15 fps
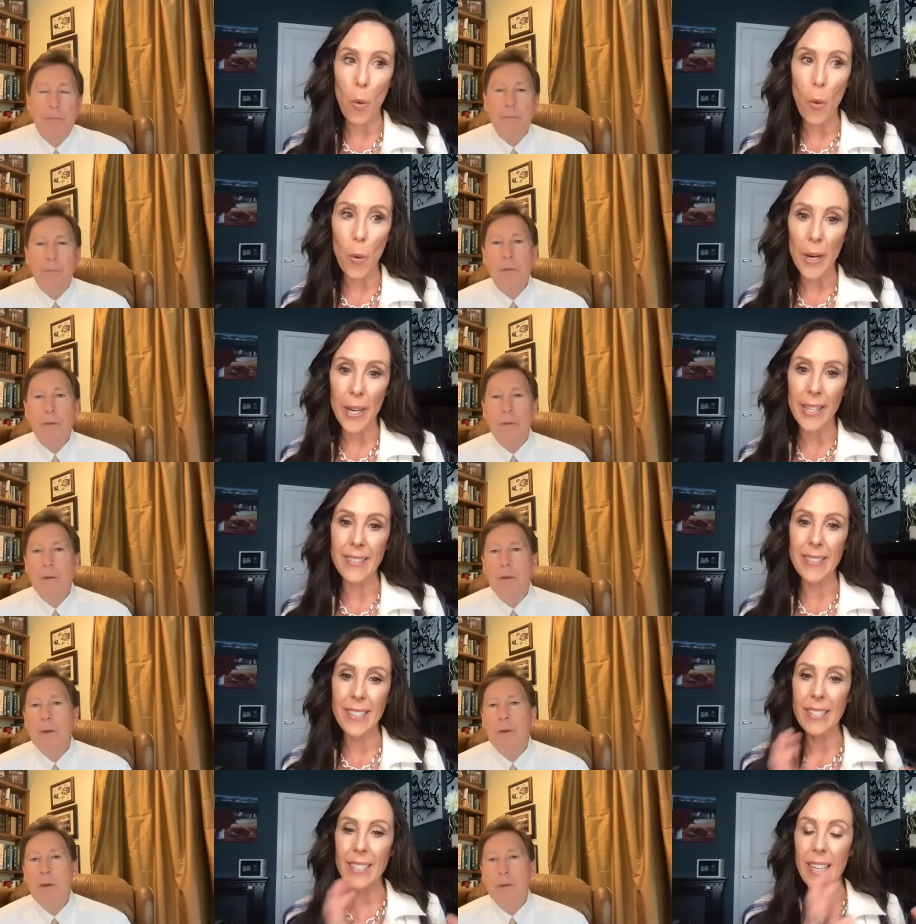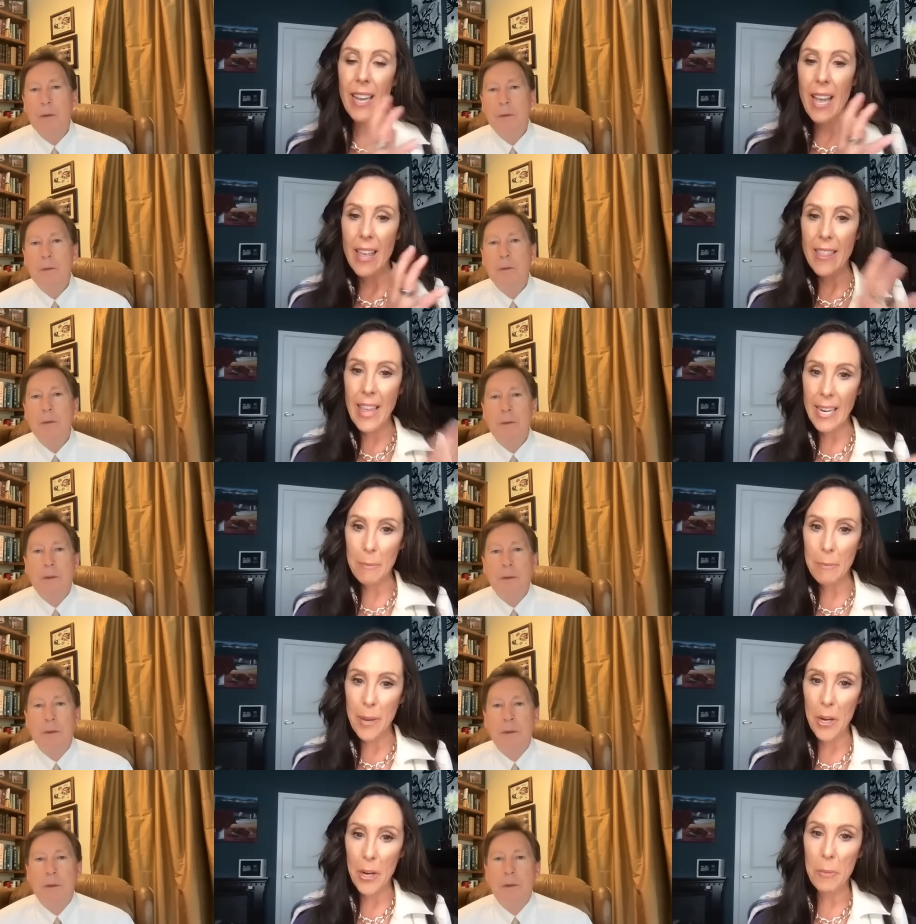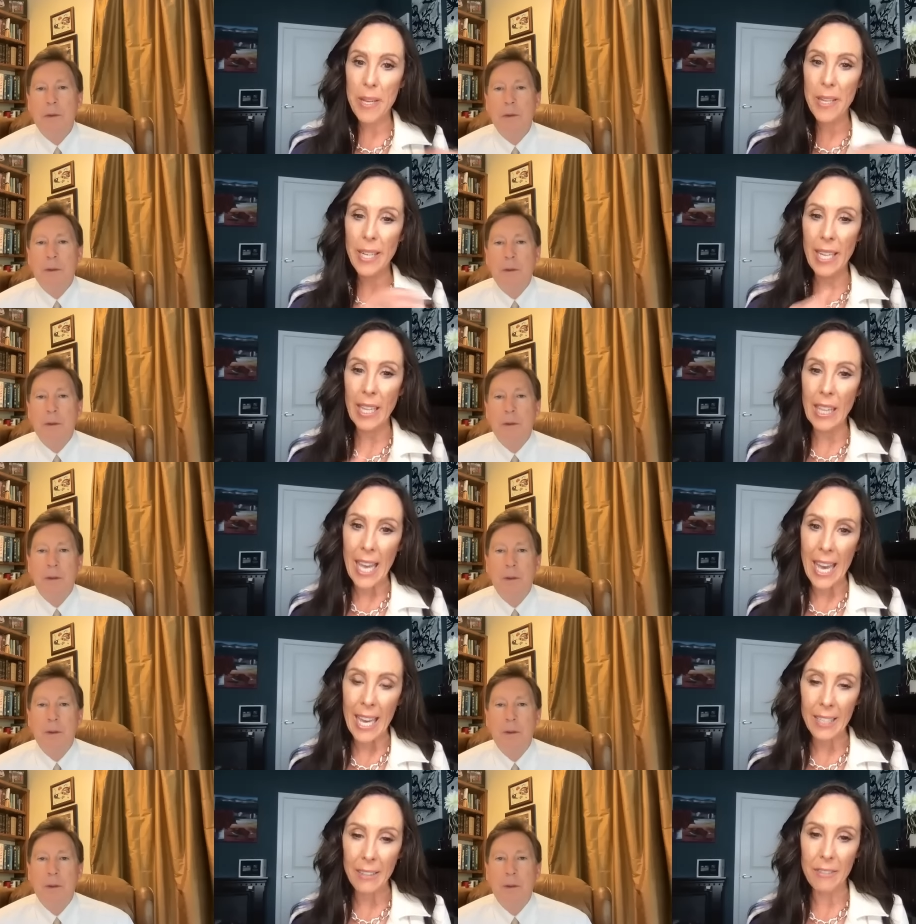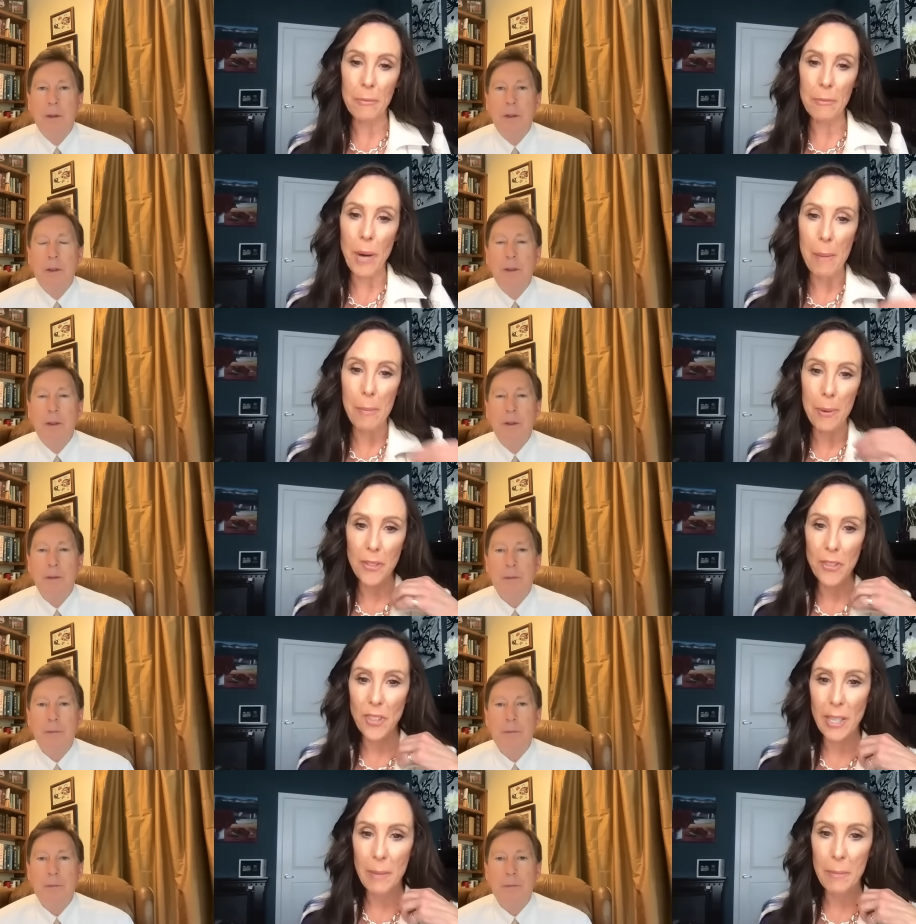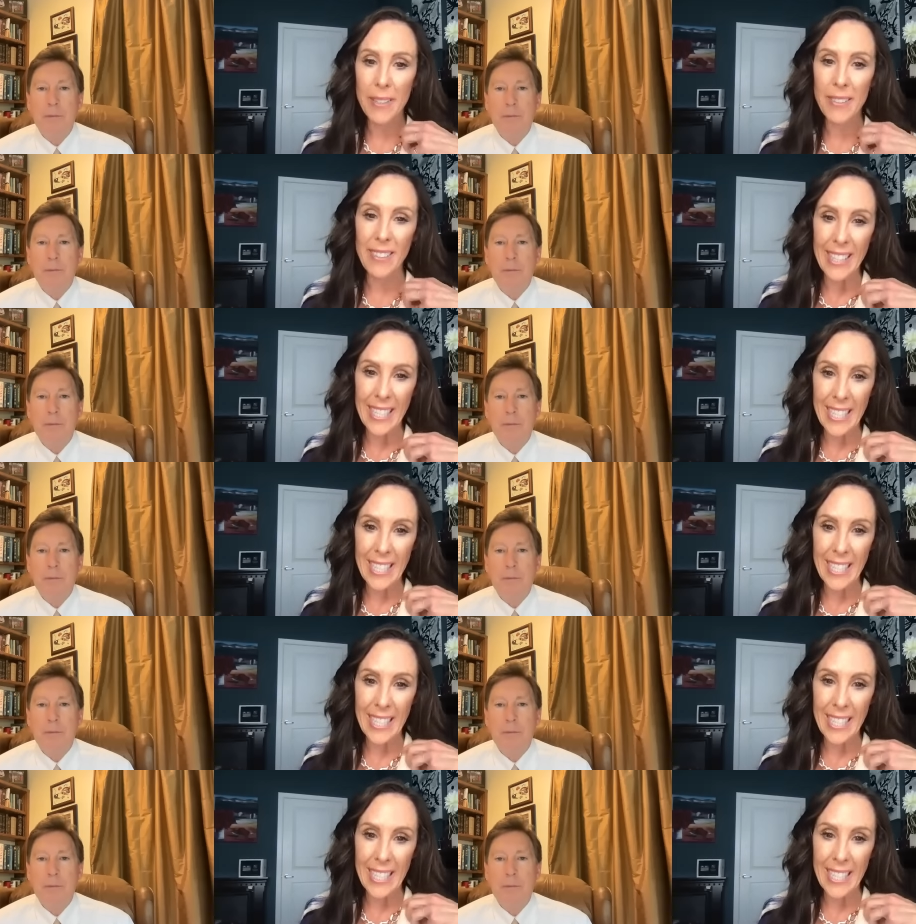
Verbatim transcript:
Speaker 1: Or is it that impairment and lack of proper sleep is